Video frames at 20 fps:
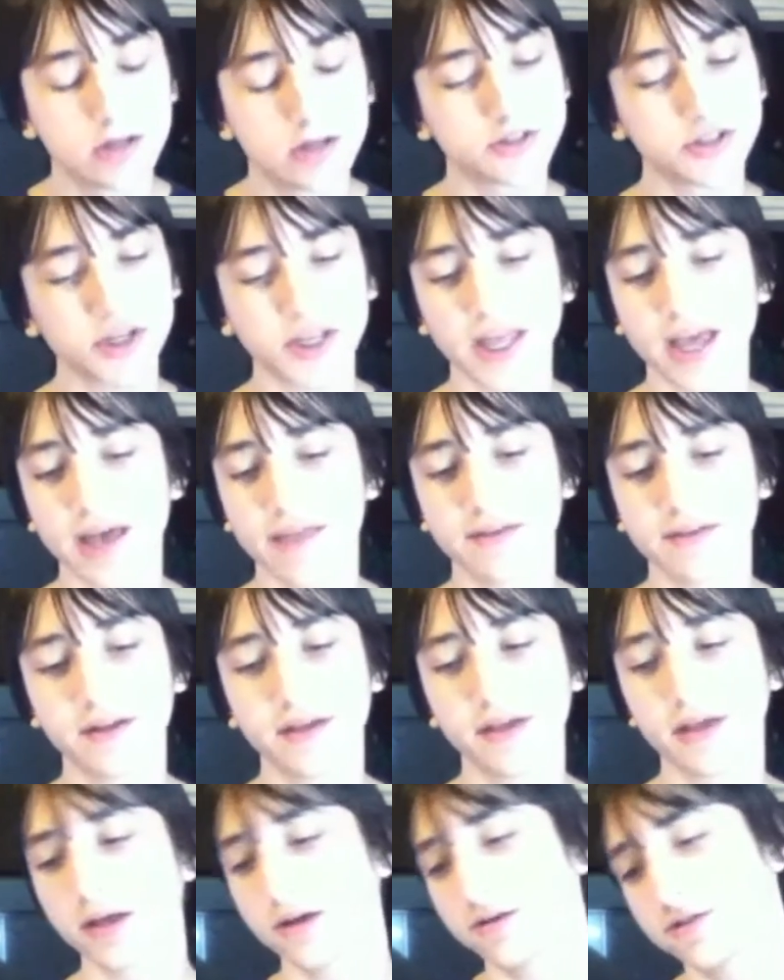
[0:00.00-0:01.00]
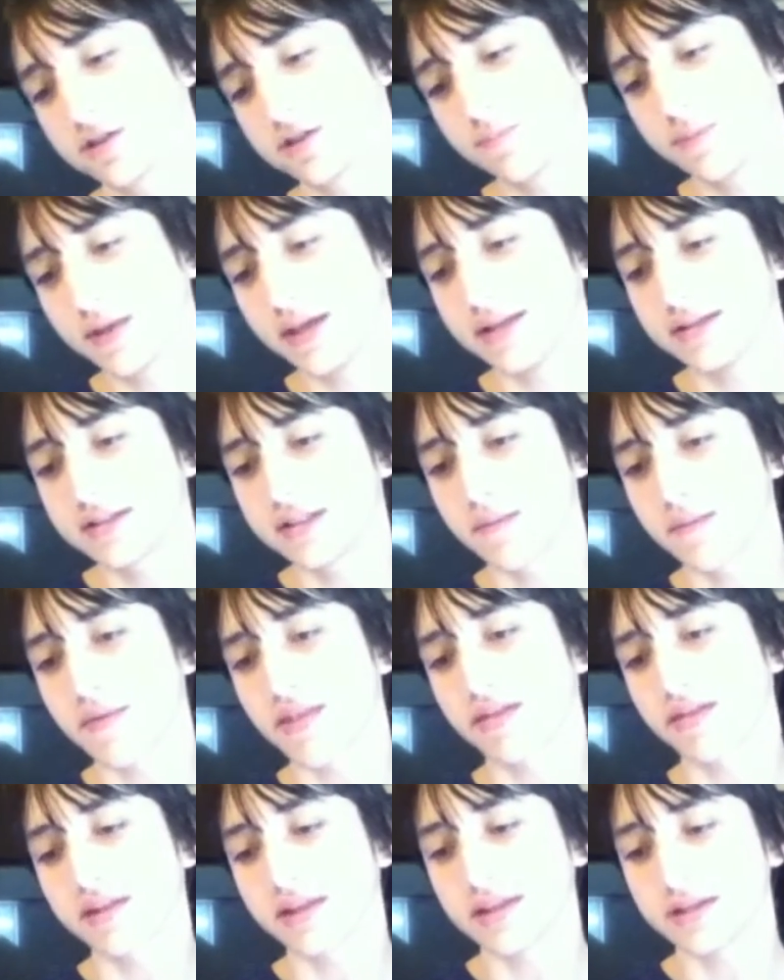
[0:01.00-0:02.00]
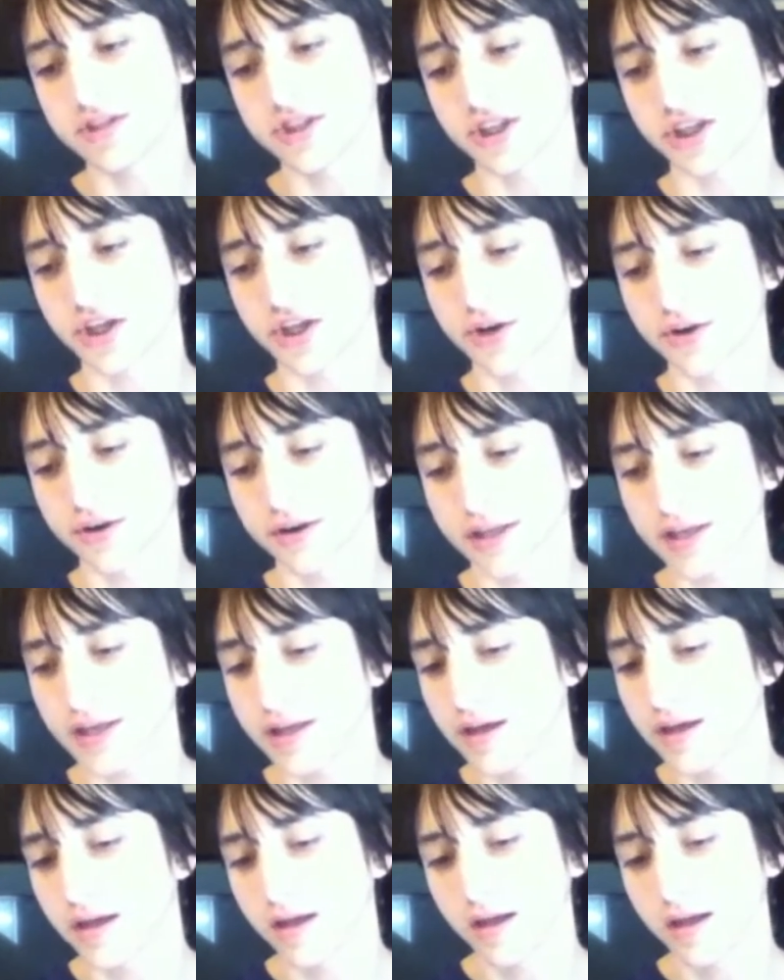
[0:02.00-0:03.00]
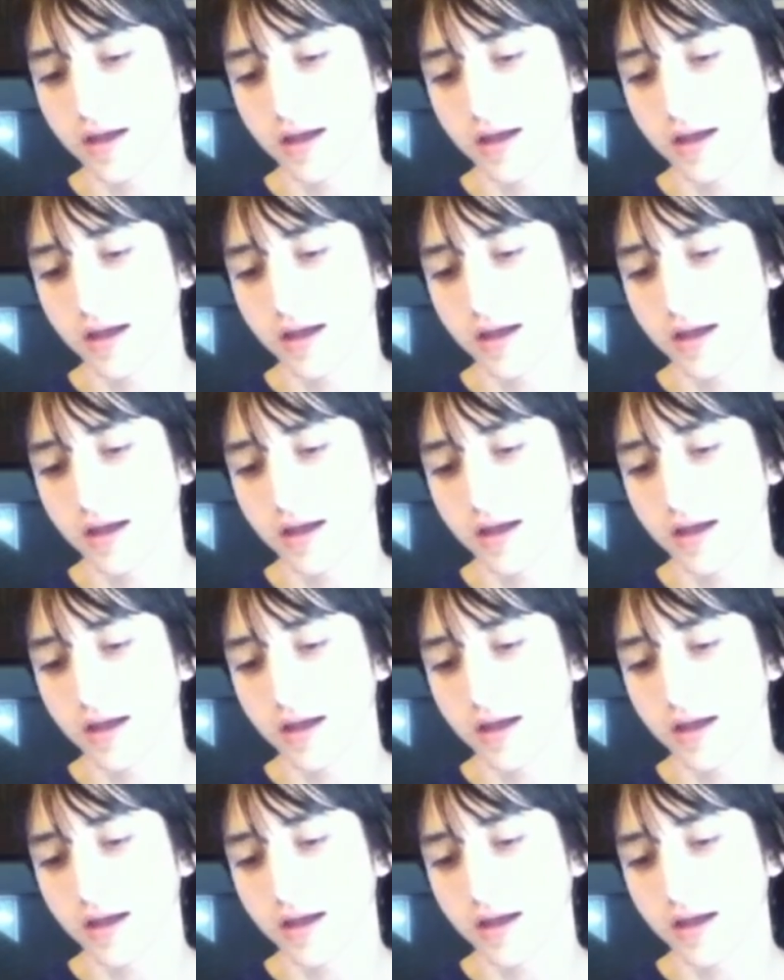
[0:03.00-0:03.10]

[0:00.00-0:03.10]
So yeah, there you go. Speed, stability, security,